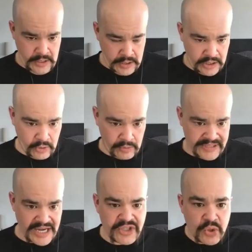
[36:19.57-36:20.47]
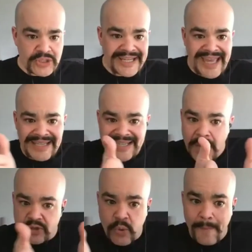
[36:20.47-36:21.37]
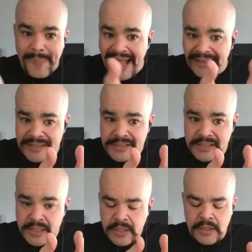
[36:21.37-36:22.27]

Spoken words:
You know what I'm saying? So to get down to a balance,